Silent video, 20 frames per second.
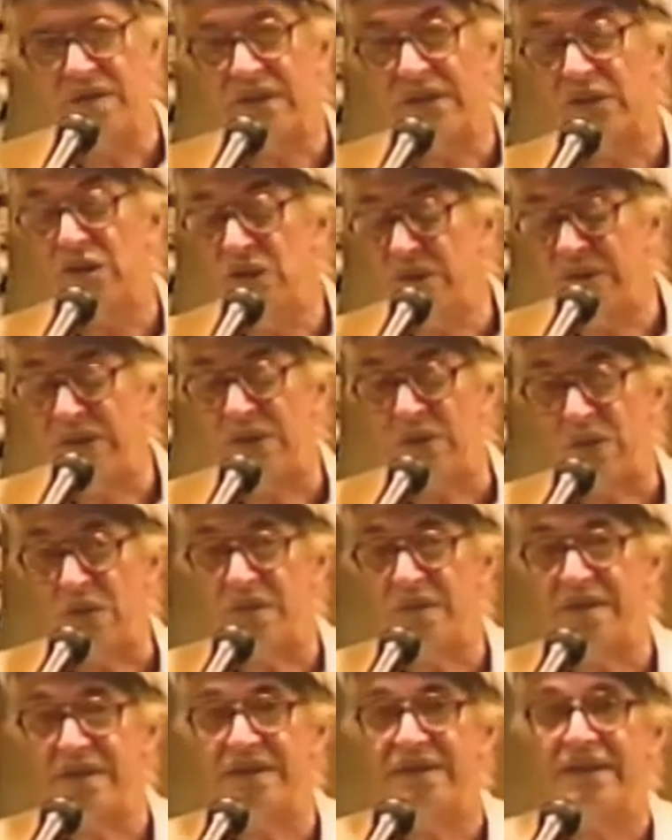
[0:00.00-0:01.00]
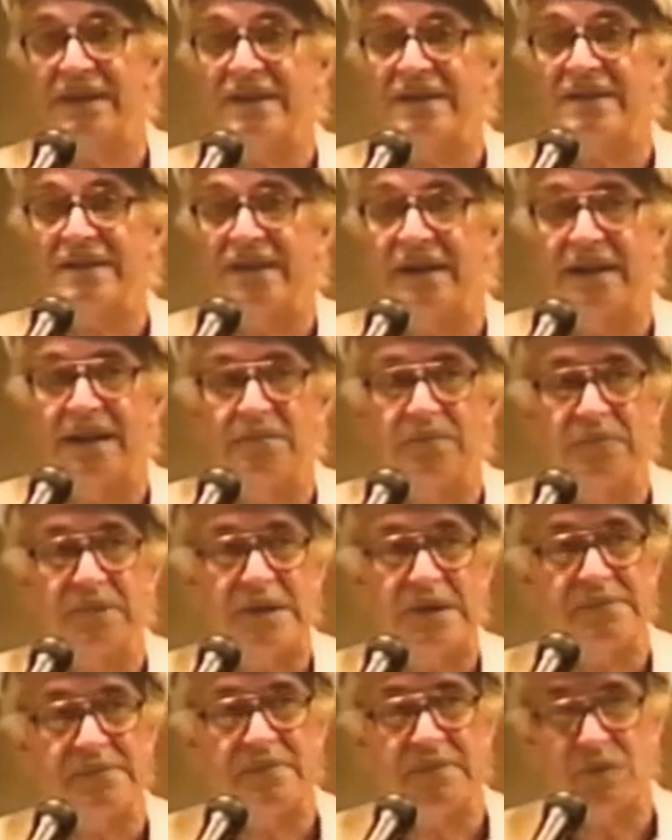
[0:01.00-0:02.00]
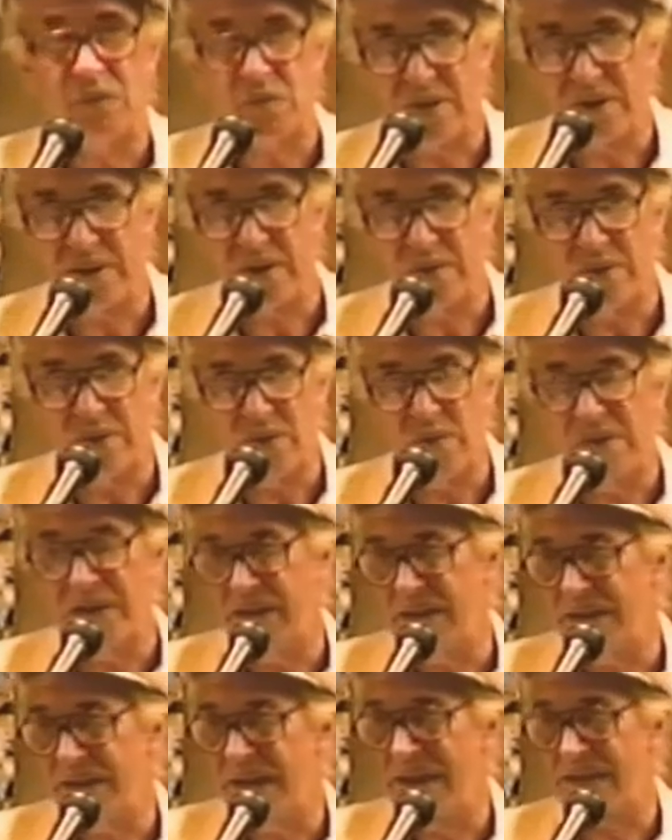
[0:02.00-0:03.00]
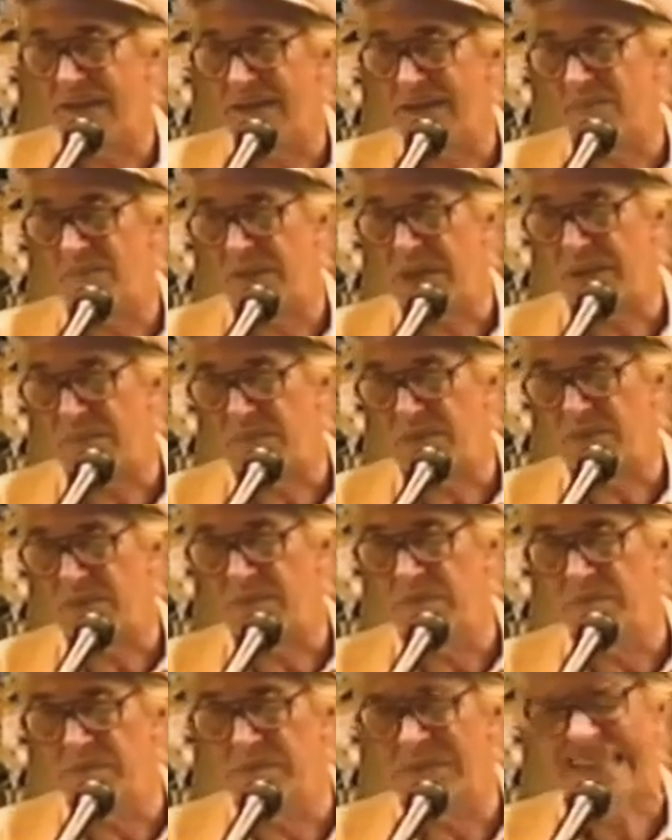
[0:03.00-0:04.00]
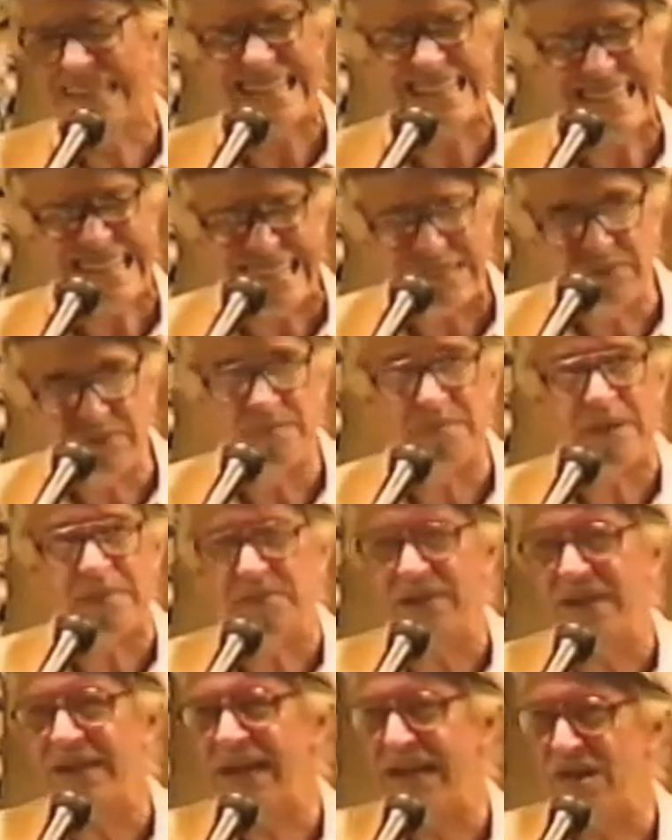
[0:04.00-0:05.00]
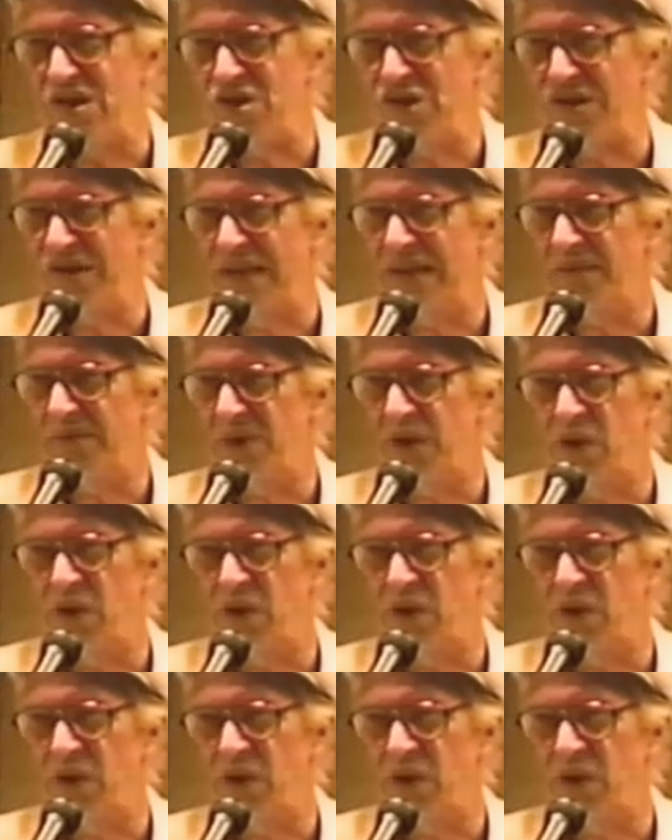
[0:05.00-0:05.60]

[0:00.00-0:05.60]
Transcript: good news is that I'll probably be working with Woody again in September, but that's not for publication yet.